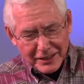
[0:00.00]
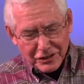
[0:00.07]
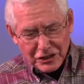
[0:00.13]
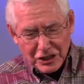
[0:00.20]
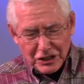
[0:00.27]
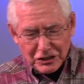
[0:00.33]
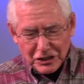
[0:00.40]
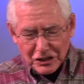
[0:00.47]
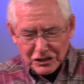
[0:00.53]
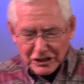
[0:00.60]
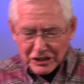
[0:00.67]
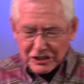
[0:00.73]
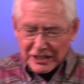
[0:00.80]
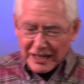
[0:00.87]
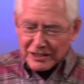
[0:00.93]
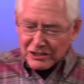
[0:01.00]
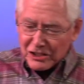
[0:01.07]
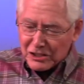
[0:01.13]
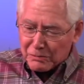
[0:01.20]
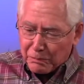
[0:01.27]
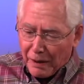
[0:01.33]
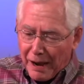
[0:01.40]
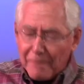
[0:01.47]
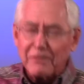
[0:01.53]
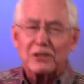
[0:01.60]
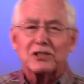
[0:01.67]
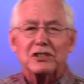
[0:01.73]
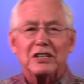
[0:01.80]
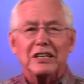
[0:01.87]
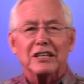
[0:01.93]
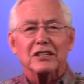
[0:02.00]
Jesus discusses prophecy